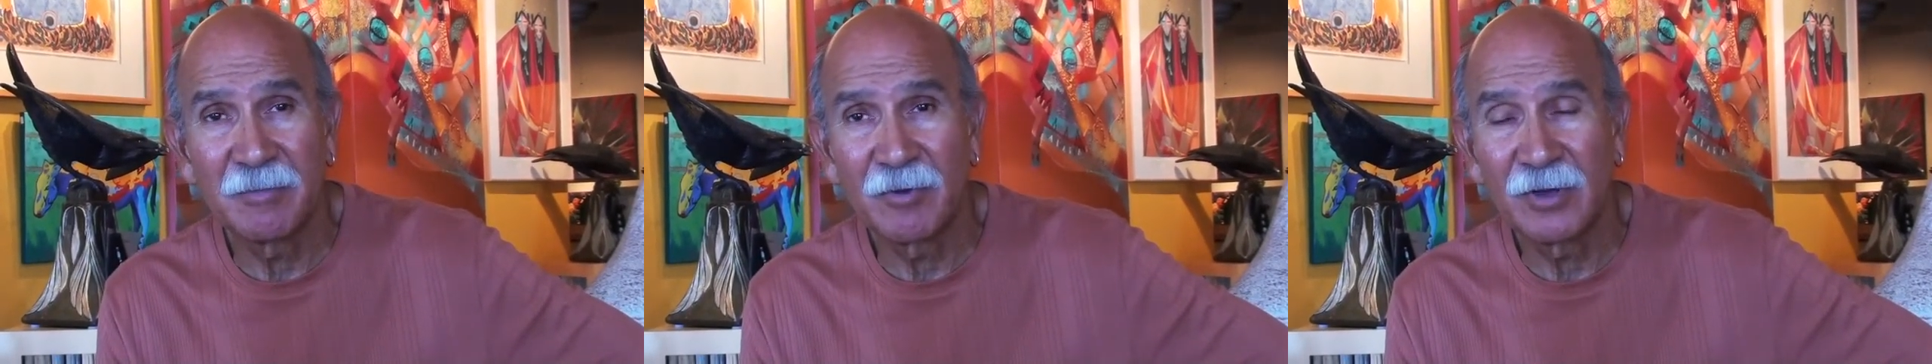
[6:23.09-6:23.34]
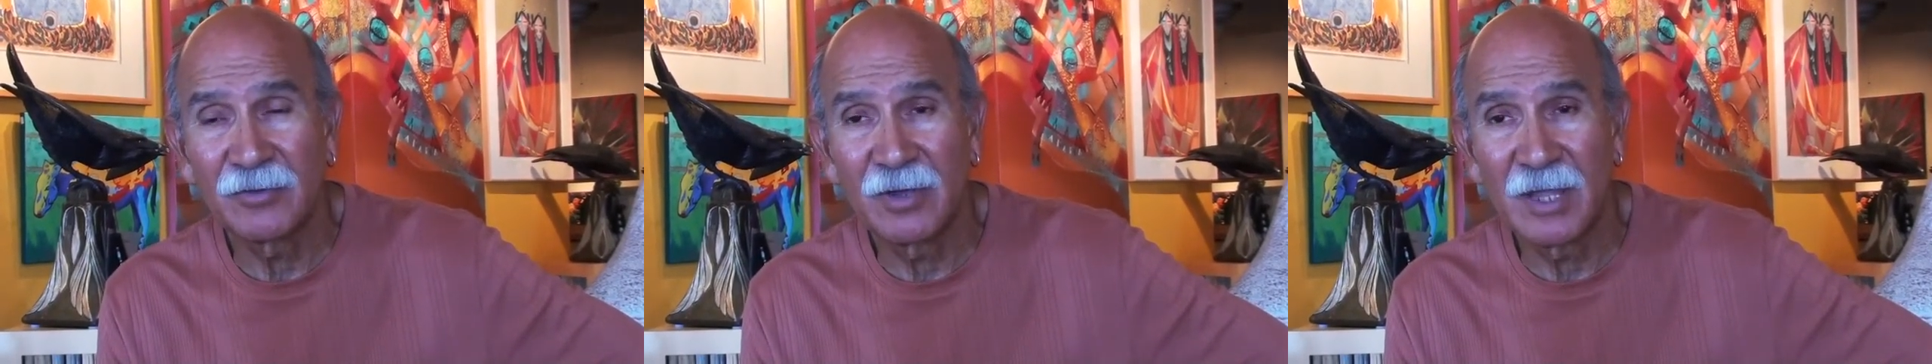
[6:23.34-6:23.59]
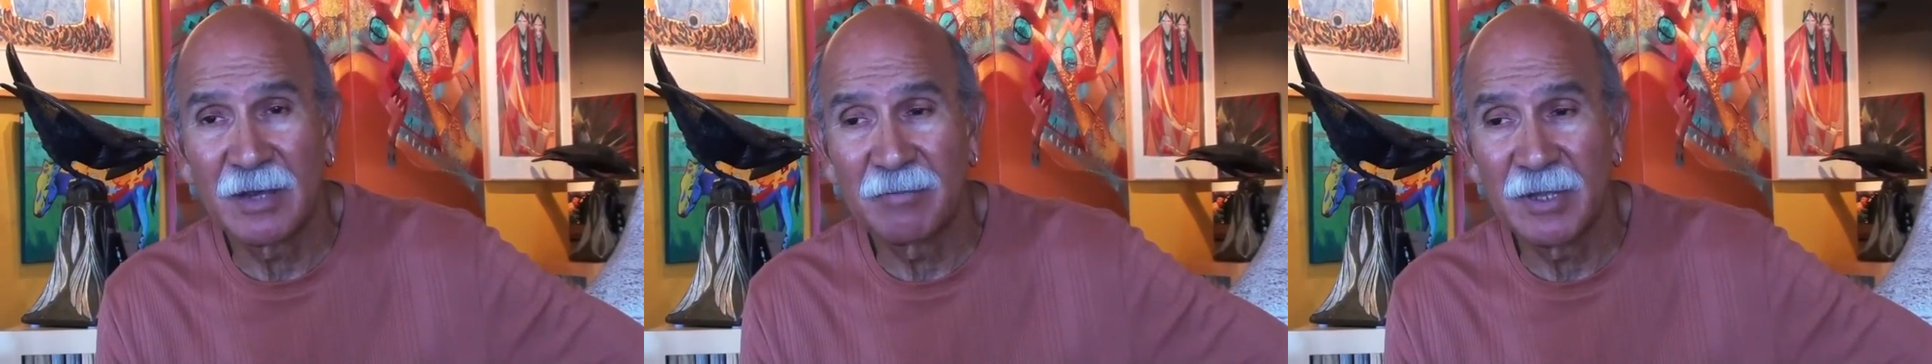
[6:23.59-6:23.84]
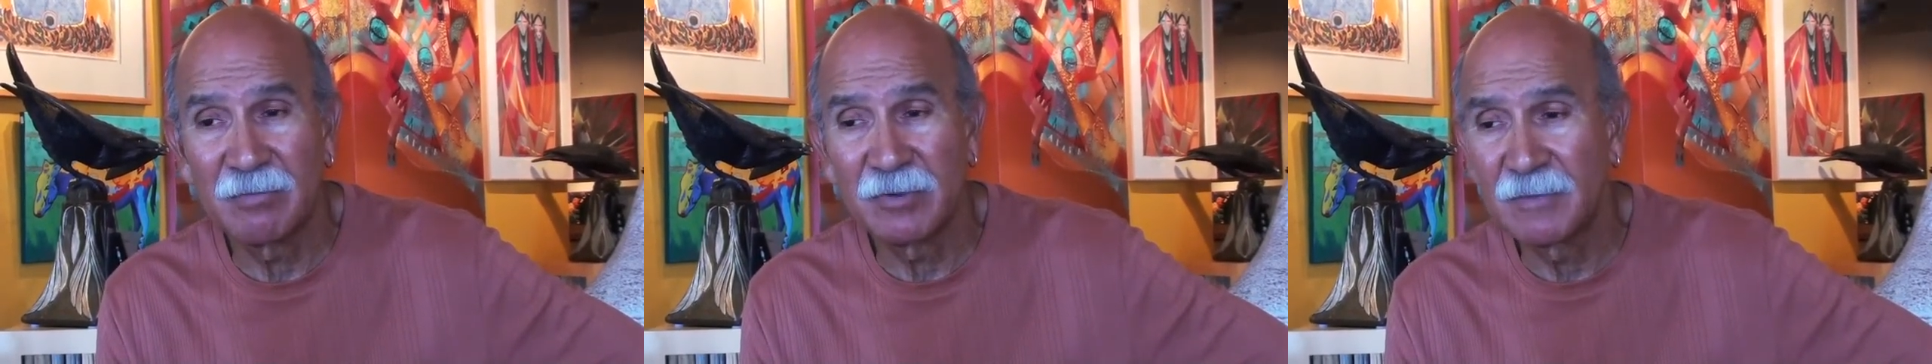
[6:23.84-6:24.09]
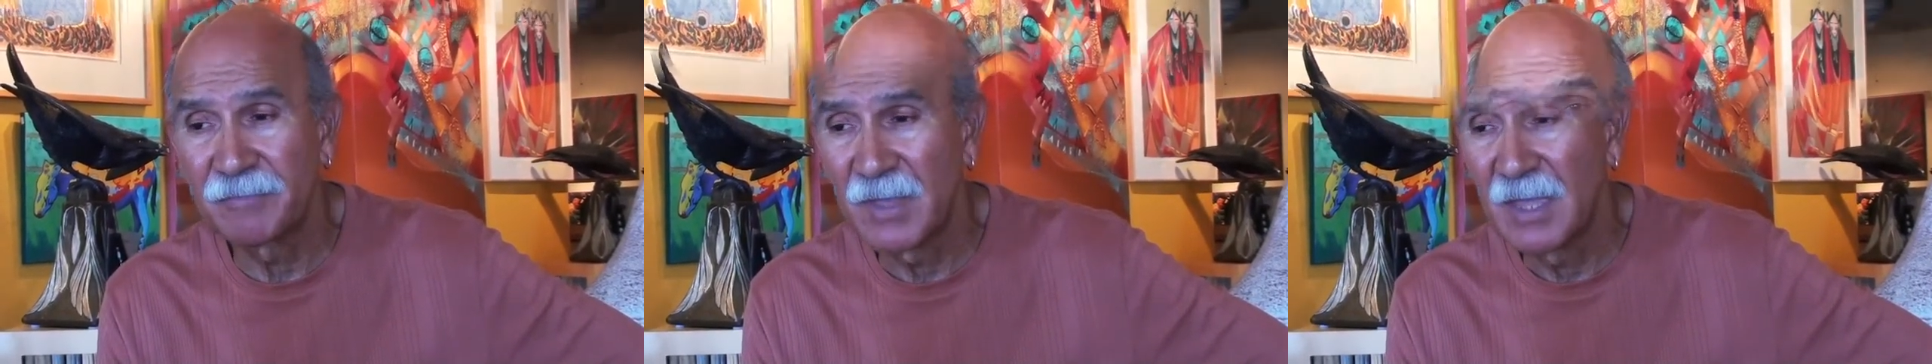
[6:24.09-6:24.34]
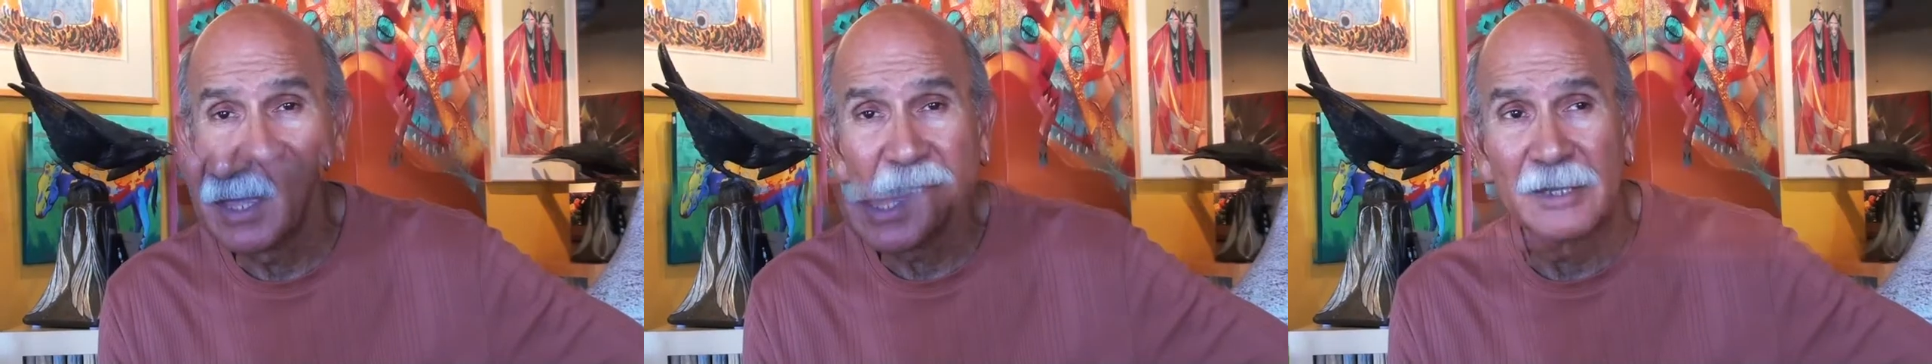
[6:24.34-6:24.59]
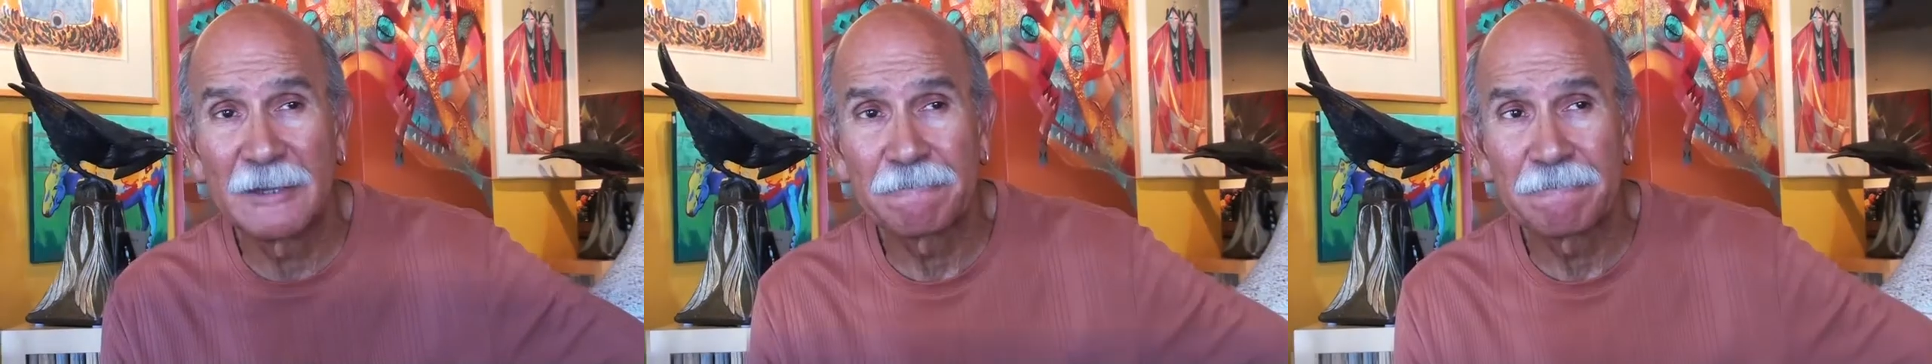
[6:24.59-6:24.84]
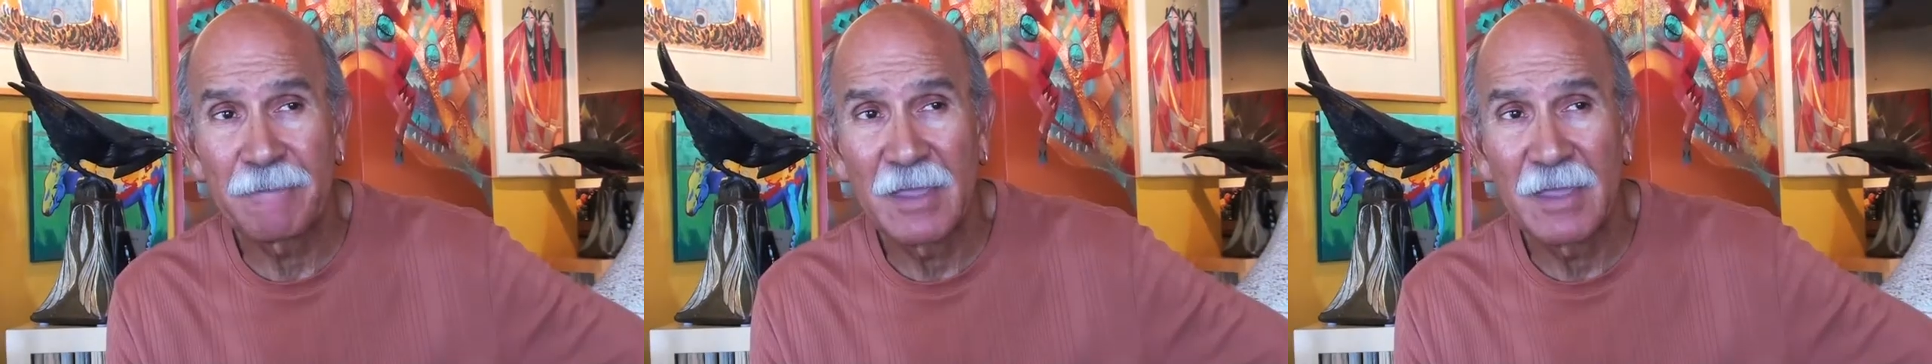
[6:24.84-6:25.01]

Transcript: It brings a lot of people. And